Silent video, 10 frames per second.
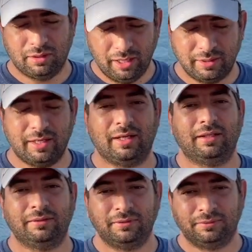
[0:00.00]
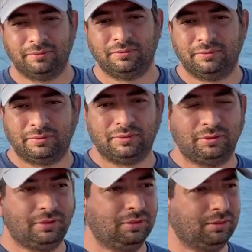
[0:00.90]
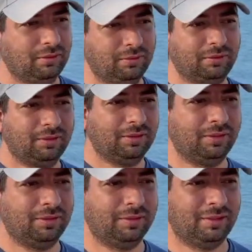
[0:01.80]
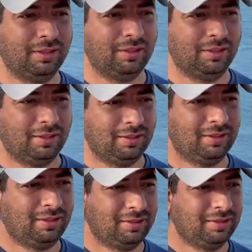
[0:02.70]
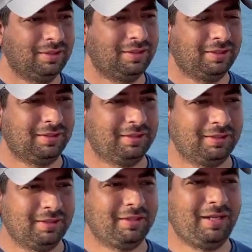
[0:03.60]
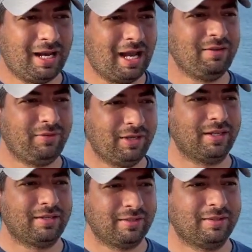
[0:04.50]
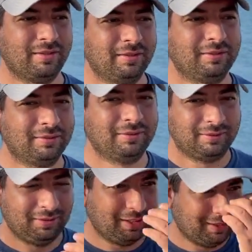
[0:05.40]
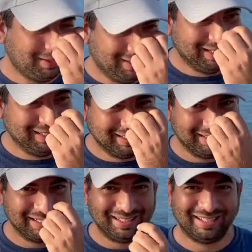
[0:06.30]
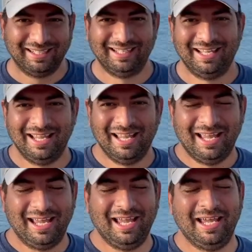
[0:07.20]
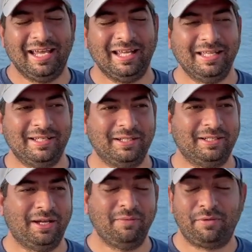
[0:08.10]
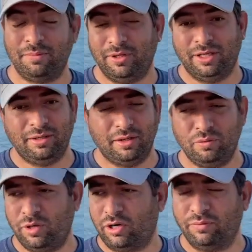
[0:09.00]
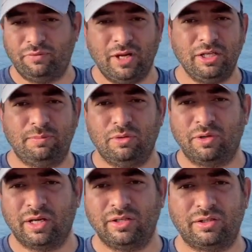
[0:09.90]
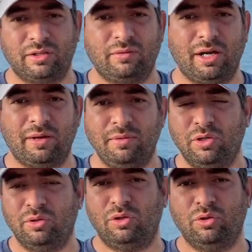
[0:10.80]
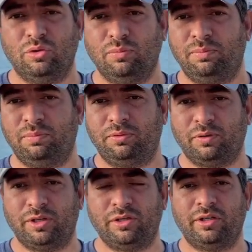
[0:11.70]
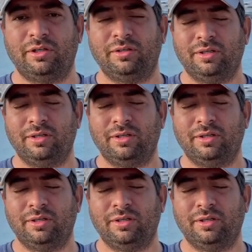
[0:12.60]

Exactly. So I, www. So it says uh, live. Yes. yes. And uh, and from there, and we are on Facebook, Instagram, YouTube, Twitter,